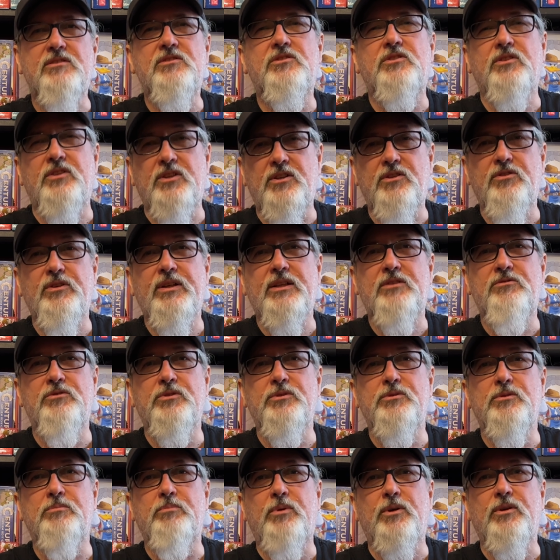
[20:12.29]
to the great
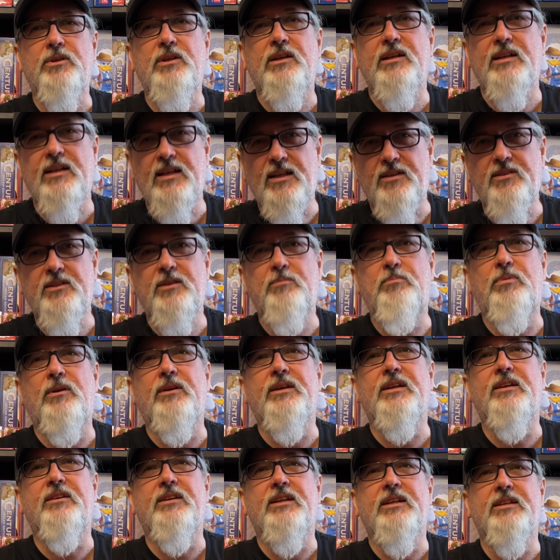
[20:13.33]
rulebook and the
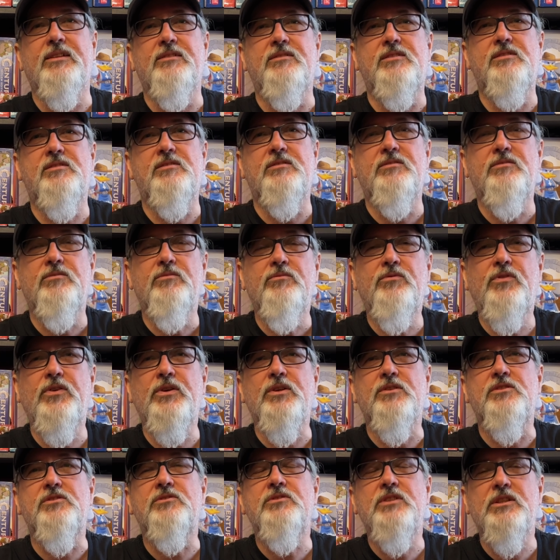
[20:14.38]
player aids.
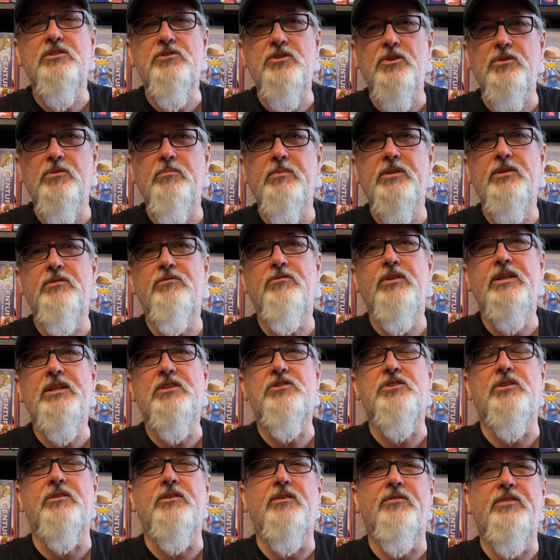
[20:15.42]
First, determine the
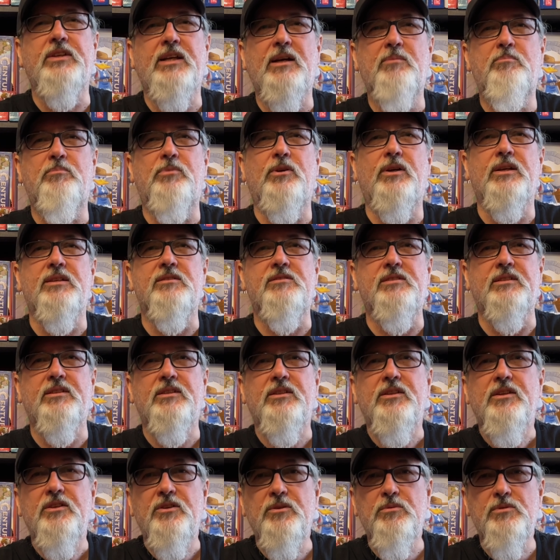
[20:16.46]
region of the uprising.
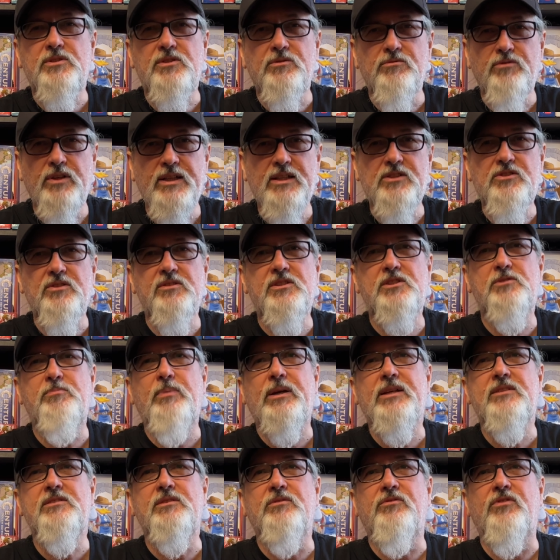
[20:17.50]
Use the region
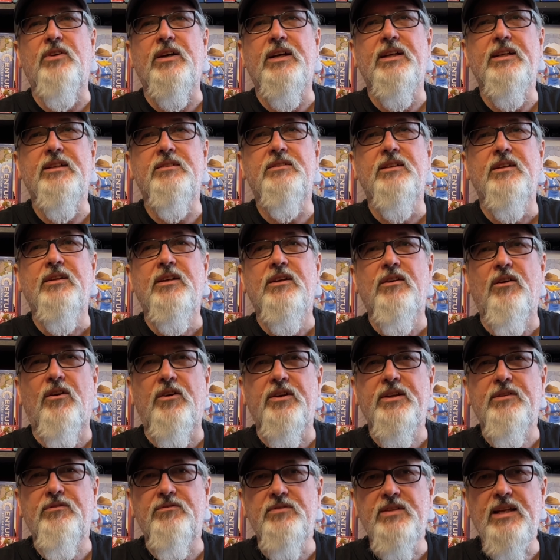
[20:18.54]
specified, or
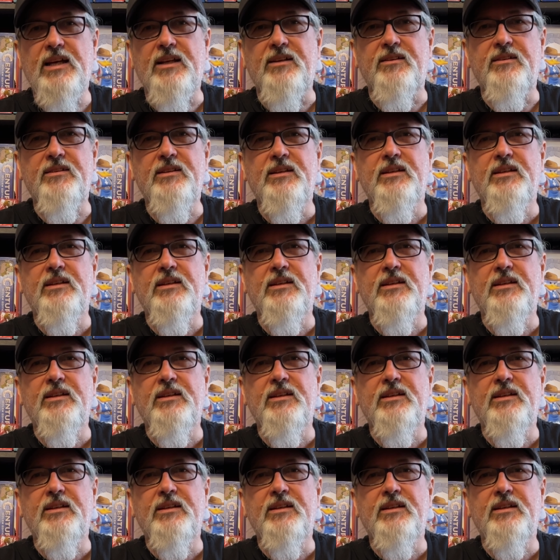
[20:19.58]
if none,